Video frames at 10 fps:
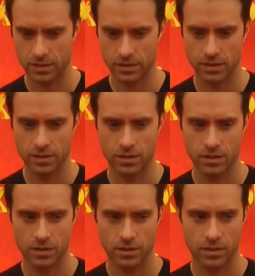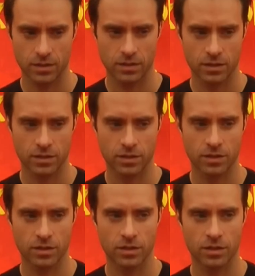
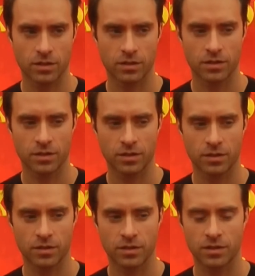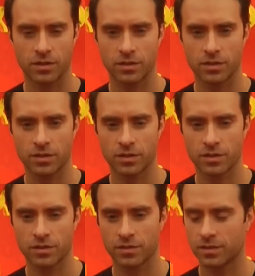
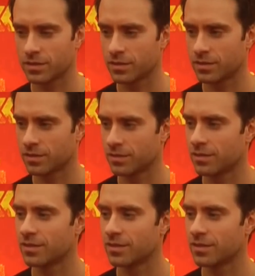(not speaking)